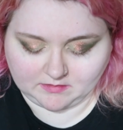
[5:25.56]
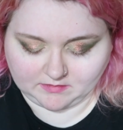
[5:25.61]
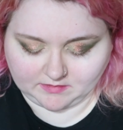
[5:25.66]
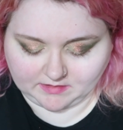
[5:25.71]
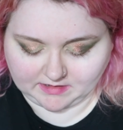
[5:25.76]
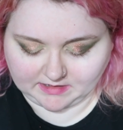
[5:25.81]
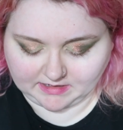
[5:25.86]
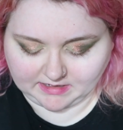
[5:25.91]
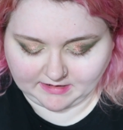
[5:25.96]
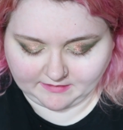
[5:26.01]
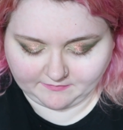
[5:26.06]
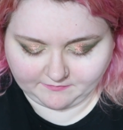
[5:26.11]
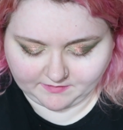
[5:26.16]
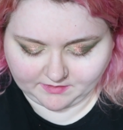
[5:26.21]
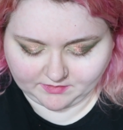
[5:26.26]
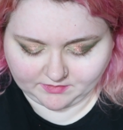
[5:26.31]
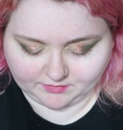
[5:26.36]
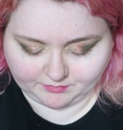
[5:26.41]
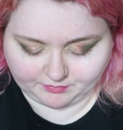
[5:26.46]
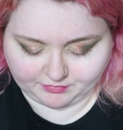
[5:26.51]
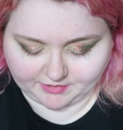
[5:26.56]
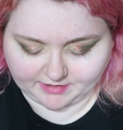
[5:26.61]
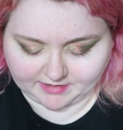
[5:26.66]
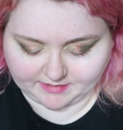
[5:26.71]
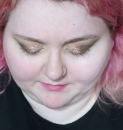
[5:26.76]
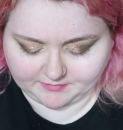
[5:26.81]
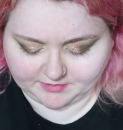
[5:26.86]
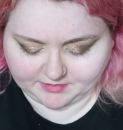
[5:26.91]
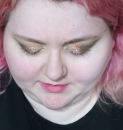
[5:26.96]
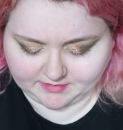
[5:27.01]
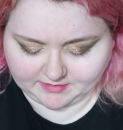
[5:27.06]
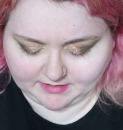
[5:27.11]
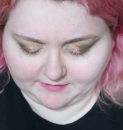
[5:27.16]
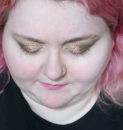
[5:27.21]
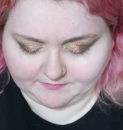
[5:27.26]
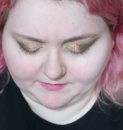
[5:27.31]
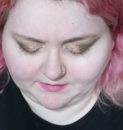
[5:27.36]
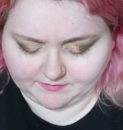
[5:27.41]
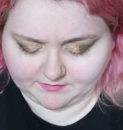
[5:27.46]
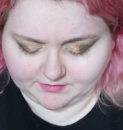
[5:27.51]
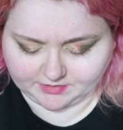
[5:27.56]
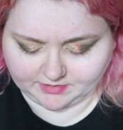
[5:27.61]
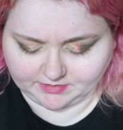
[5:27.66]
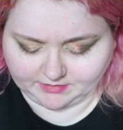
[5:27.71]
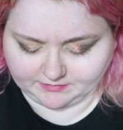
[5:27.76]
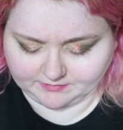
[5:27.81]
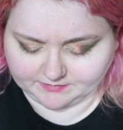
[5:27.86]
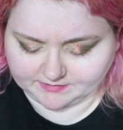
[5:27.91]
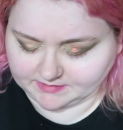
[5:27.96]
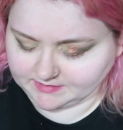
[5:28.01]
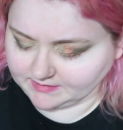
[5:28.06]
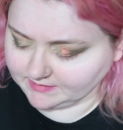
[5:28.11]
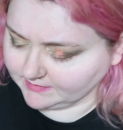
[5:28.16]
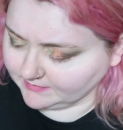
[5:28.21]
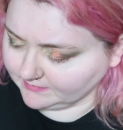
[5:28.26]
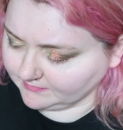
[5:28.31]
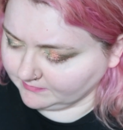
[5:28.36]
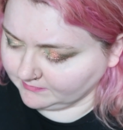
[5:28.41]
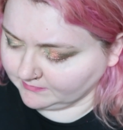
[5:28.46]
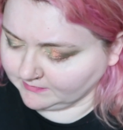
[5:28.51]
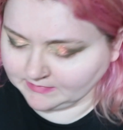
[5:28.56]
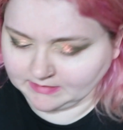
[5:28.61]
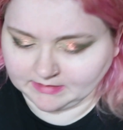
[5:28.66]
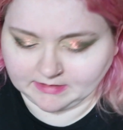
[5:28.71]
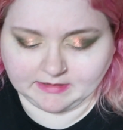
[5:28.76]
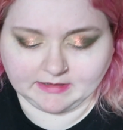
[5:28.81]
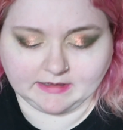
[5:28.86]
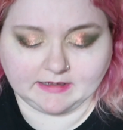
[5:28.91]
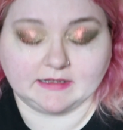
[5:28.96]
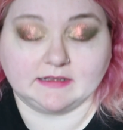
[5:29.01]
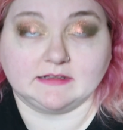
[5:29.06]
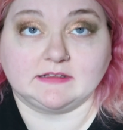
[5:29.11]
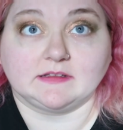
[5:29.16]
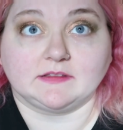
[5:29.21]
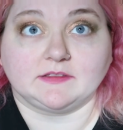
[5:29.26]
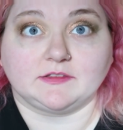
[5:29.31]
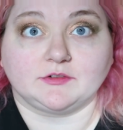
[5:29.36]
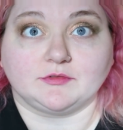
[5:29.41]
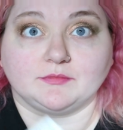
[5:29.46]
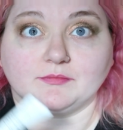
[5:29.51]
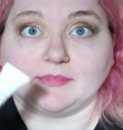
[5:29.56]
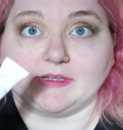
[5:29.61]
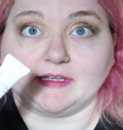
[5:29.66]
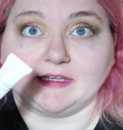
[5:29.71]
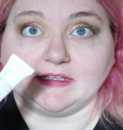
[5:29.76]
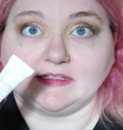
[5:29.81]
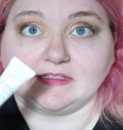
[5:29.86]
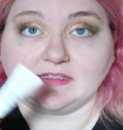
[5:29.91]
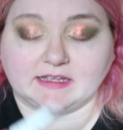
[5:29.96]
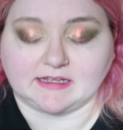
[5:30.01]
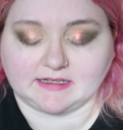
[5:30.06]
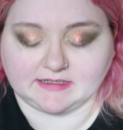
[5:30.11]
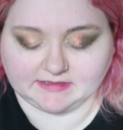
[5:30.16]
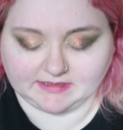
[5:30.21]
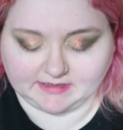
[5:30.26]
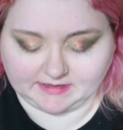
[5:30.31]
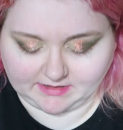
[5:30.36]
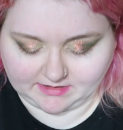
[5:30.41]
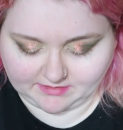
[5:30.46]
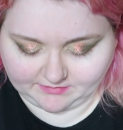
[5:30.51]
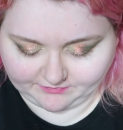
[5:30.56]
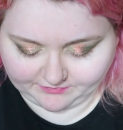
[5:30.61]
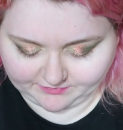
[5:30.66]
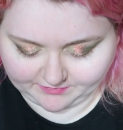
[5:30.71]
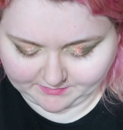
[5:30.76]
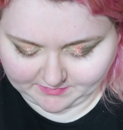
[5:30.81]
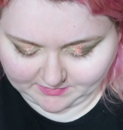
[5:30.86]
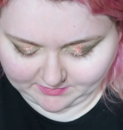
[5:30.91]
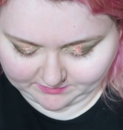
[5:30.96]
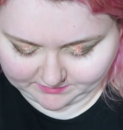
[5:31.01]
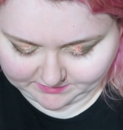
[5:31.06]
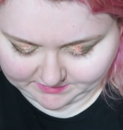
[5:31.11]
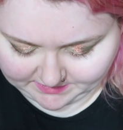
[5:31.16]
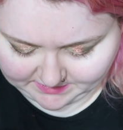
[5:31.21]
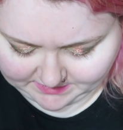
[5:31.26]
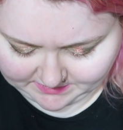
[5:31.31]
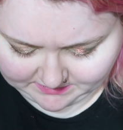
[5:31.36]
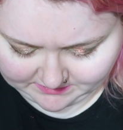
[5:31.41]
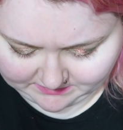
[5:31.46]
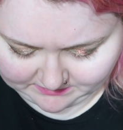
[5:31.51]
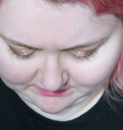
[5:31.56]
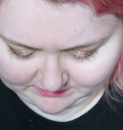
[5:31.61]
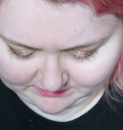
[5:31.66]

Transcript: okay, I found a primer. I've never used it. It's a little mini size I got from Ulta.